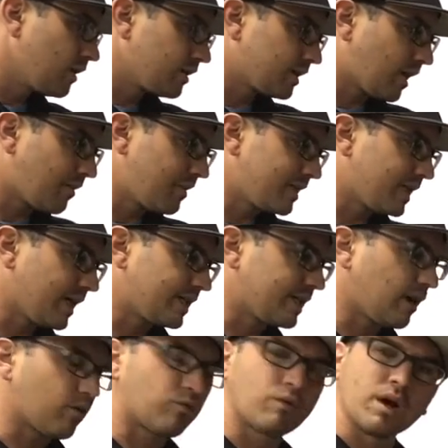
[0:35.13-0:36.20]
Sediment takes
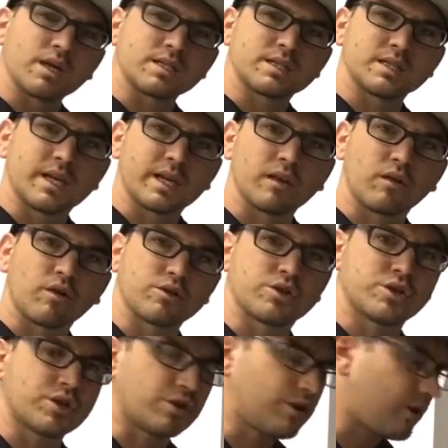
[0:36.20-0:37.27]
out rust, any
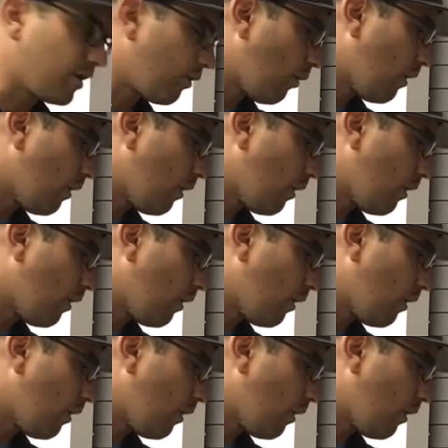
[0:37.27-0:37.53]
large dirt in the